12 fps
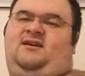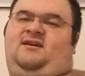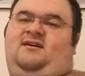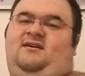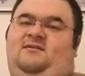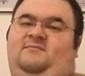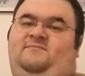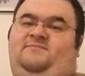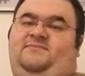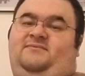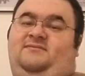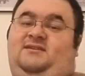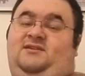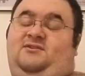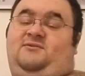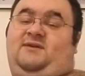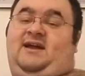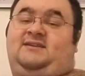
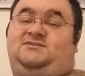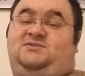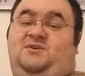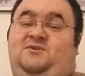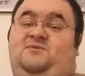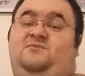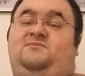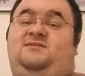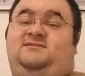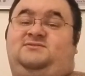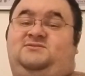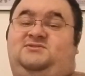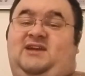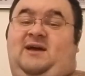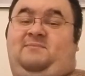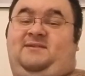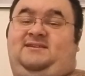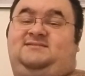as you know, in
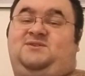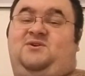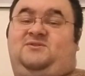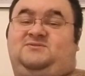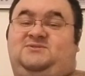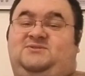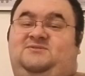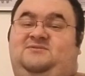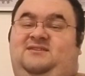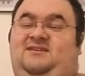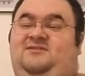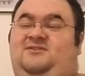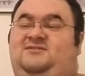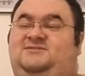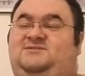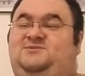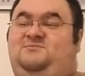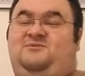Japanese culture, there are
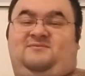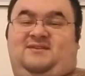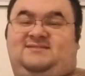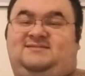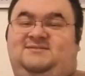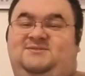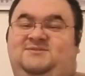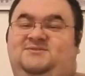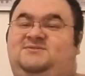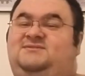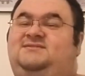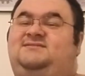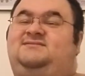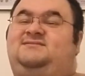sumo wrestlers, and